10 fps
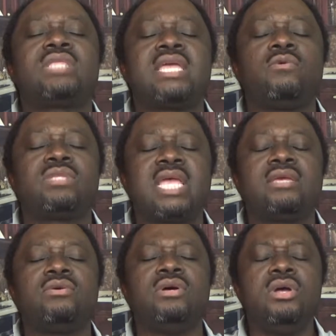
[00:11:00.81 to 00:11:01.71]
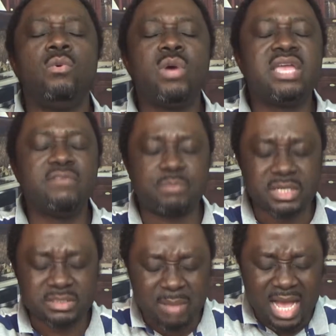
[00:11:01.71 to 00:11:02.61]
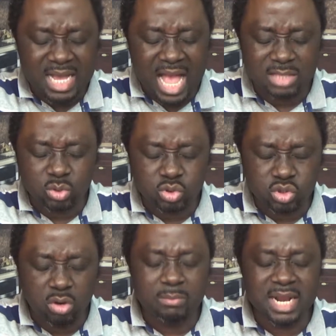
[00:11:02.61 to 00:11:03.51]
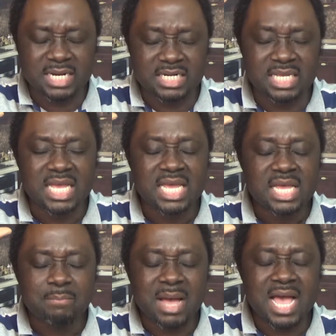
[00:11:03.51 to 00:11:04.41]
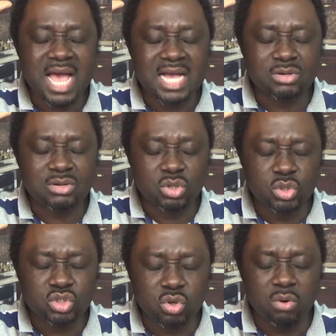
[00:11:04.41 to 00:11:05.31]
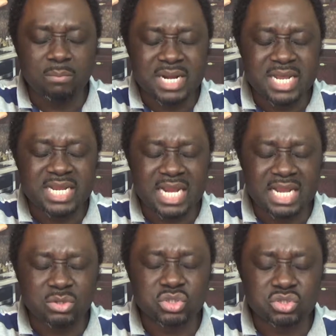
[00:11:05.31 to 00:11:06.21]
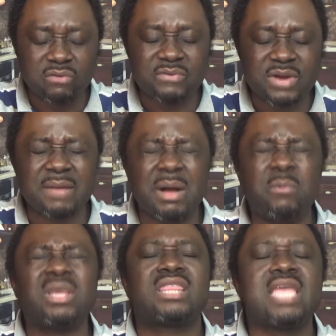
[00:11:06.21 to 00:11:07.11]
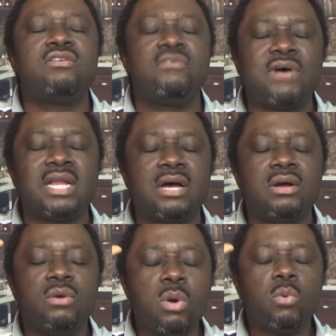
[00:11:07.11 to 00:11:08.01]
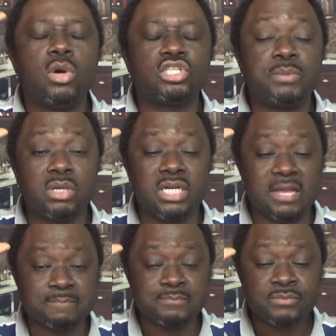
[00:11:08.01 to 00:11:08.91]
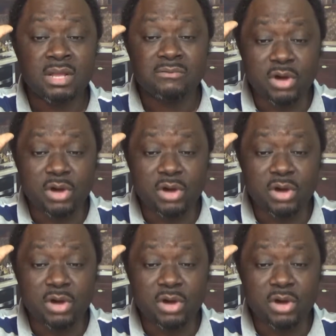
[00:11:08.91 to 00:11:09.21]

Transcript: We thank you. We thank you. We give you praise. Man kanto shko brade di. Ma angro do shko brade kredo so frandaba. We thank you, Father. We worship your holy name.